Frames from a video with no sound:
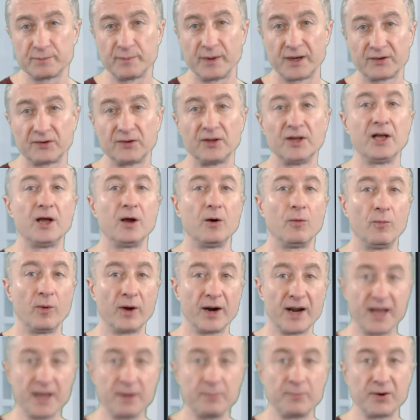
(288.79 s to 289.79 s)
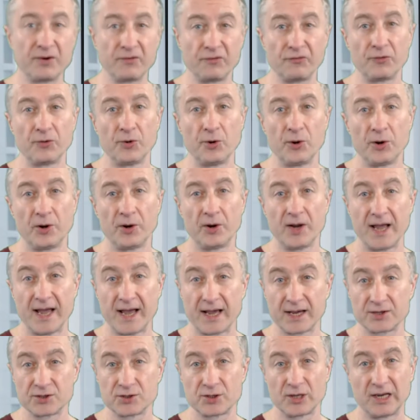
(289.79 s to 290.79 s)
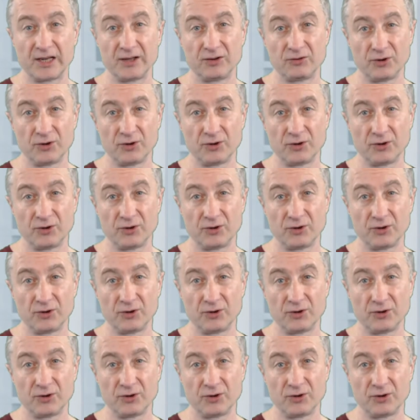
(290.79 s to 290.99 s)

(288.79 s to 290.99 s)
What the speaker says: But What I prefer actually